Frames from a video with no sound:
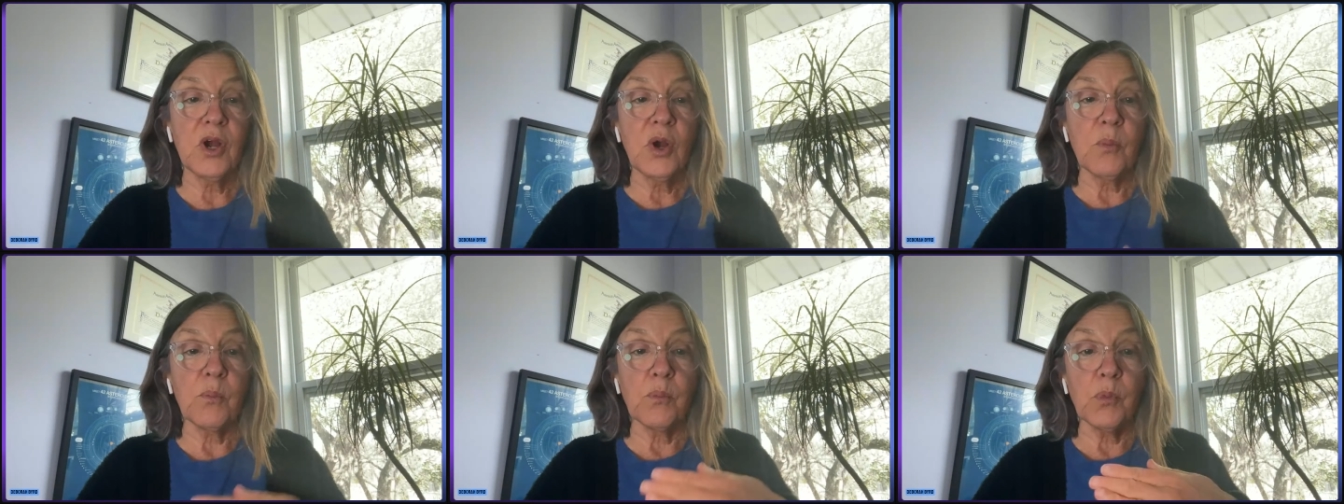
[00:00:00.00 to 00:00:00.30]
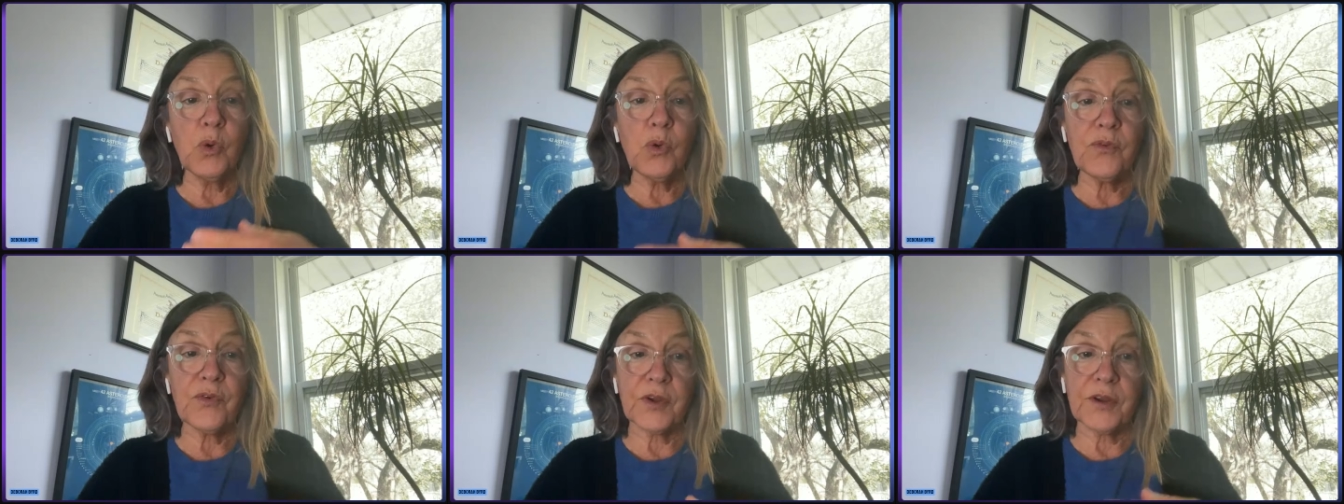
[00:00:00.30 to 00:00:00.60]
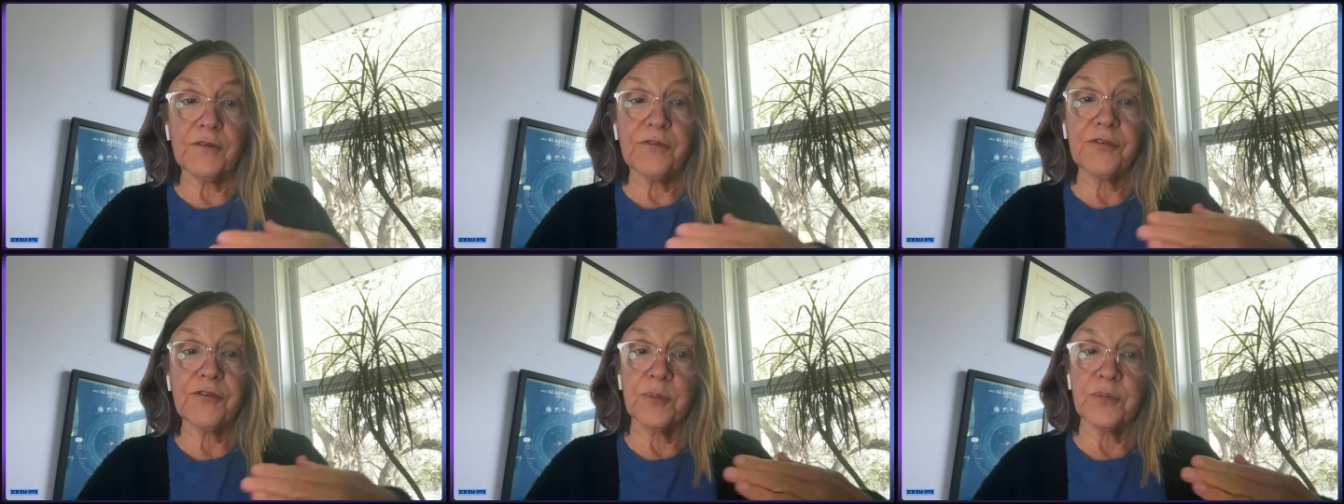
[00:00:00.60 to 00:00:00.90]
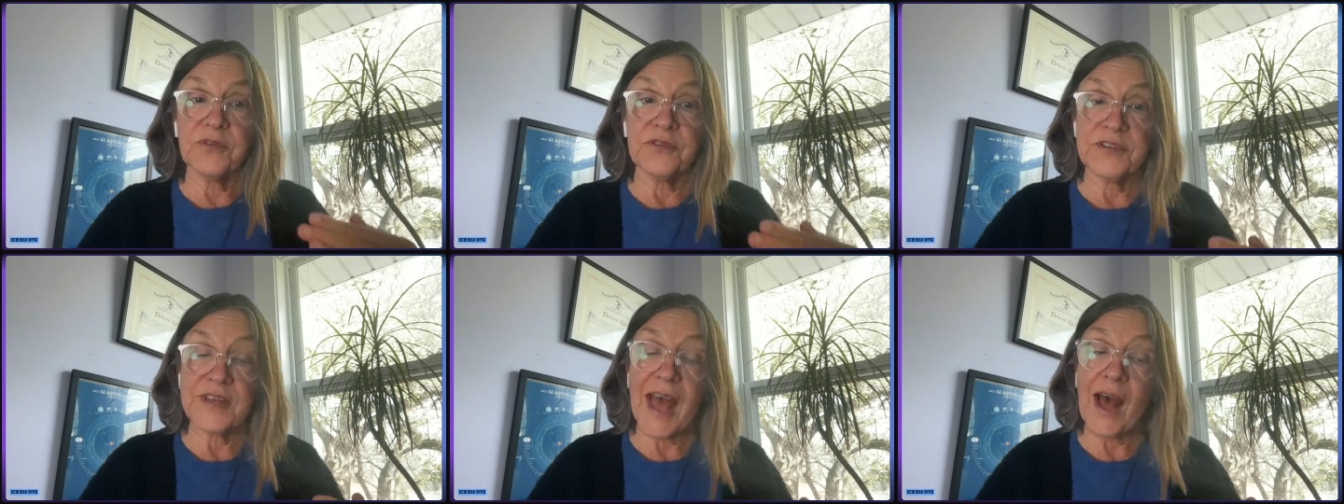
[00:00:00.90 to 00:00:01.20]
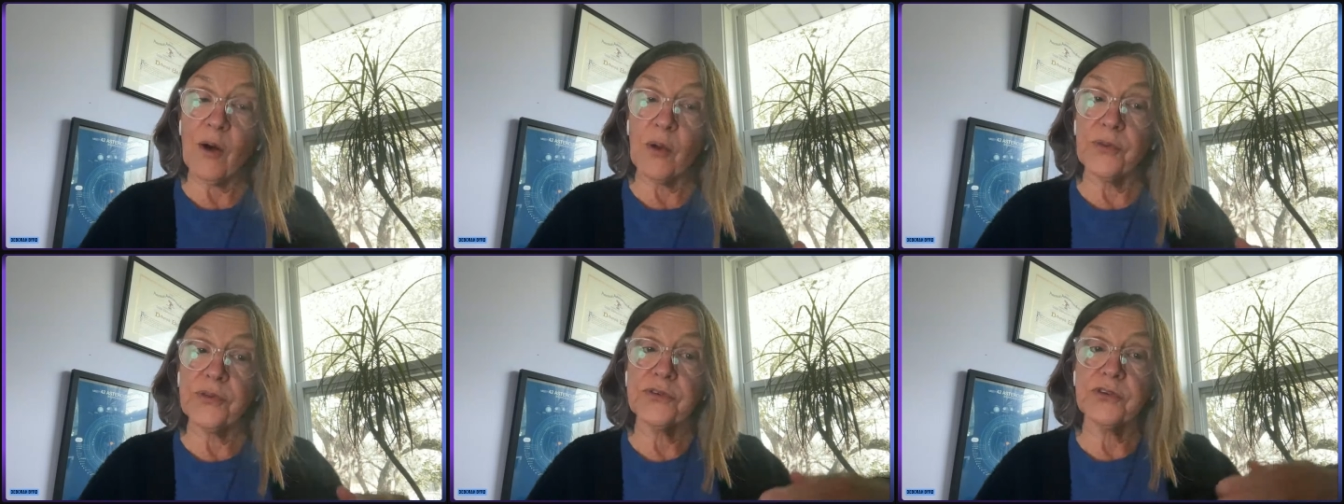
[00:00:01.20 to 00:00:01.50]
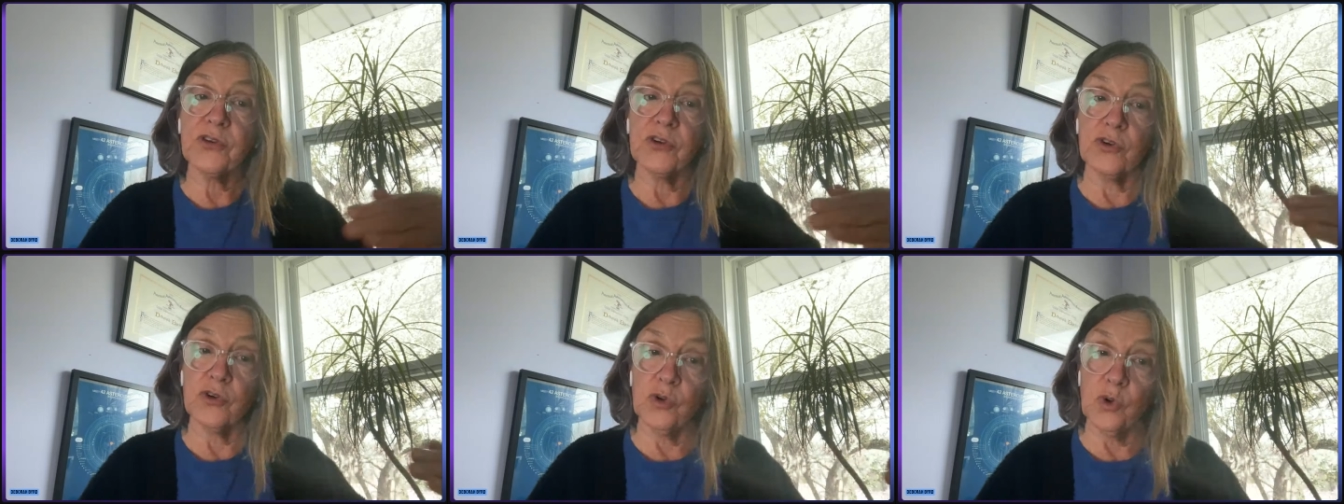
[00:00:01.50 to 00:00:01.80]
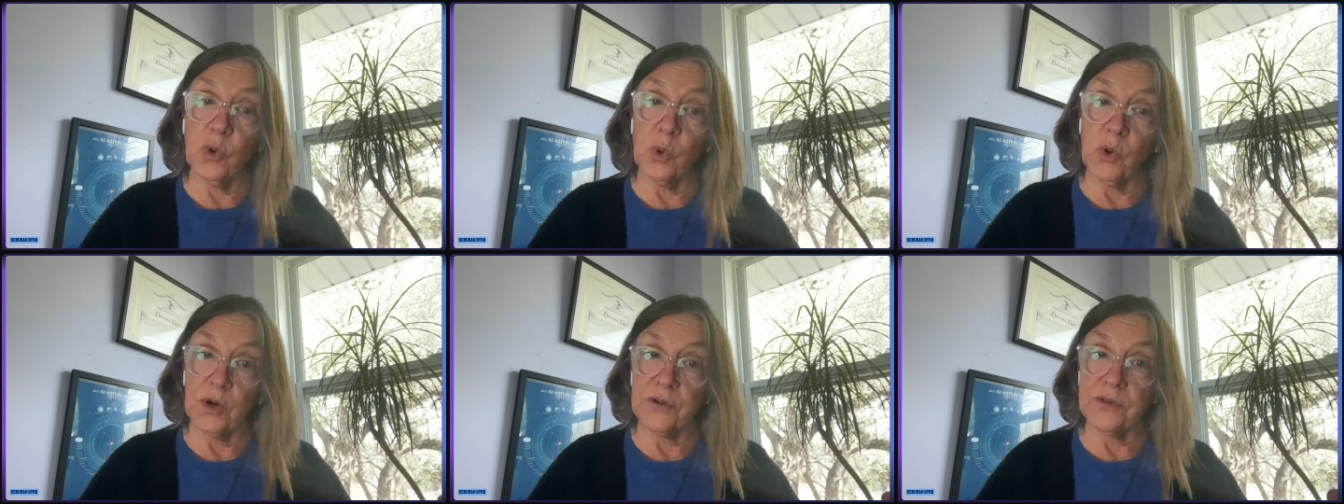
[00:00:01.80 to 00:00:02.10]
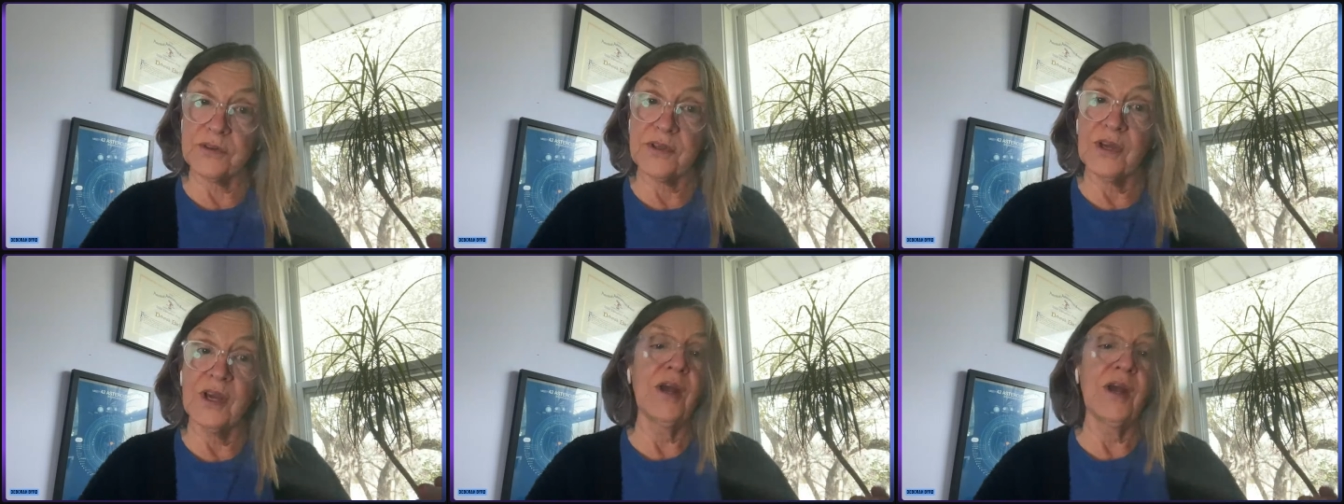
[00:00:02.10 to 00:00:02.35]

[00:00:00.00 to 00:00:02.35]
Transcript: moving from south to north,